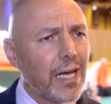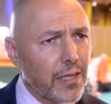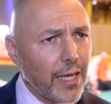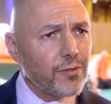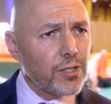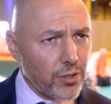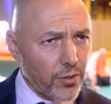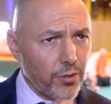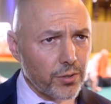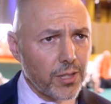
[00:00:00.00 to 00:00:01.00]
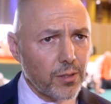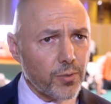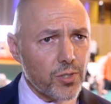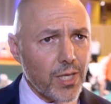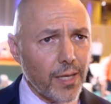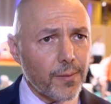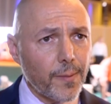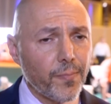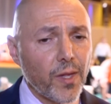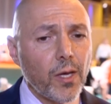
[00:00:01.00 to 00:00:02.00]
11 to 13%.
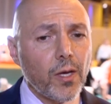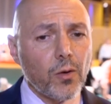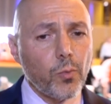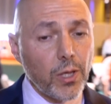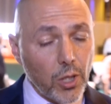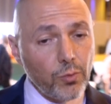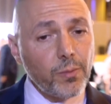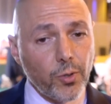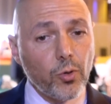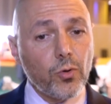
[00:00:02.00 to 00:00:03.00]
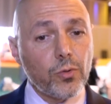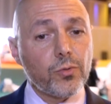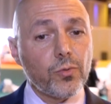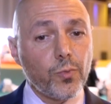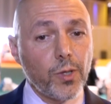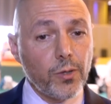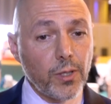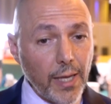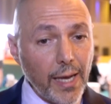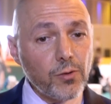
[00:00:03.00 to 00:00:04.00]
Well, lo and behold, we
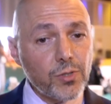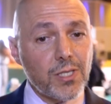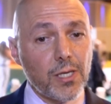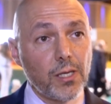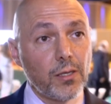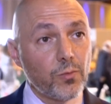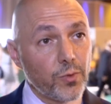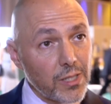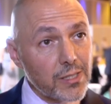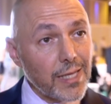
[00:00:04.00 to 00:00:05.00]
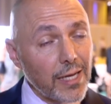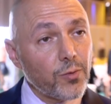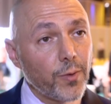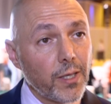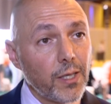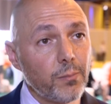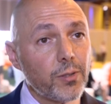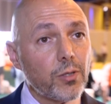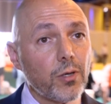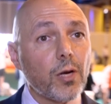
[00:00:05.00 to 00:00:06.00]
now see with the STAT3
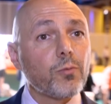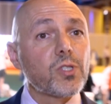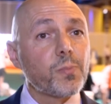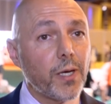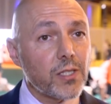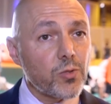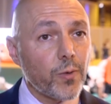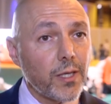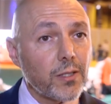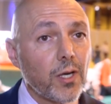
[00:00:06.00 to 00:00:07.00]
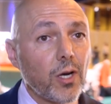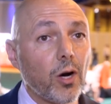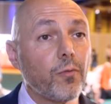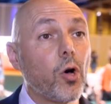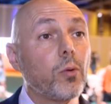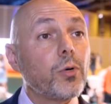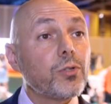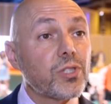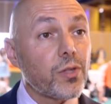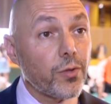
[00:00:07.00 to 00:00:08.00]
inhibitor a response rate of
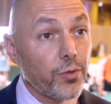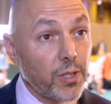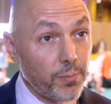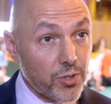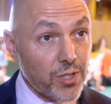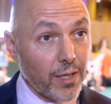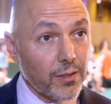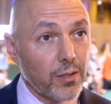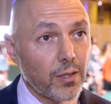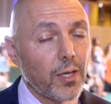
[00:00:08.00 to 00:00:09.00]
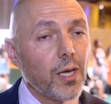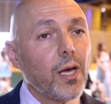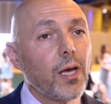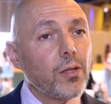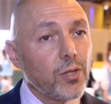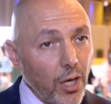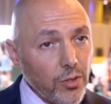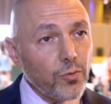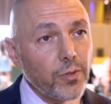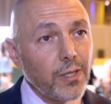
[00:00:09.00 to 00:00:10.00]
almost 30%.
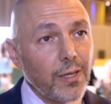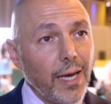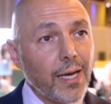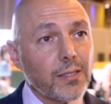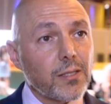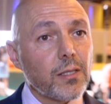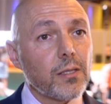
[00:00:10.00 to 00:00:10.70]
Not only that,